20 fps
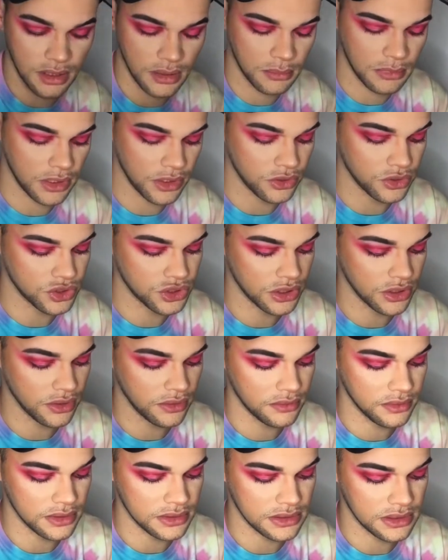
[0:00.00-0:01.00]
glitter gel.
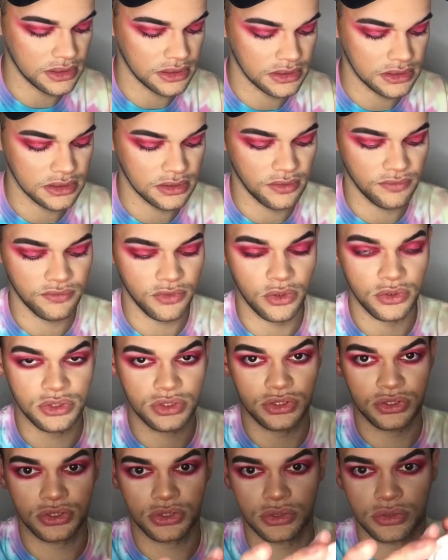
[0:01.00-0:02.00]
This is the Frozen
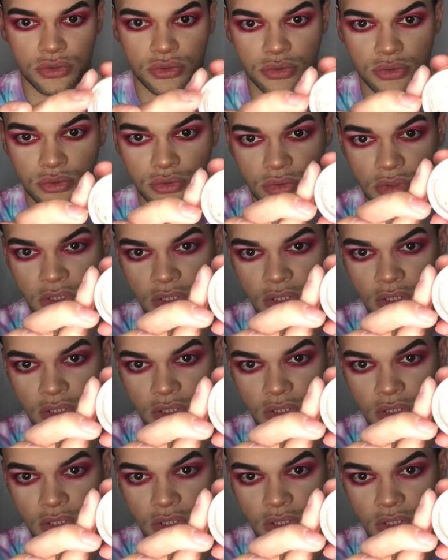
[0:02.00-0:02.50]
2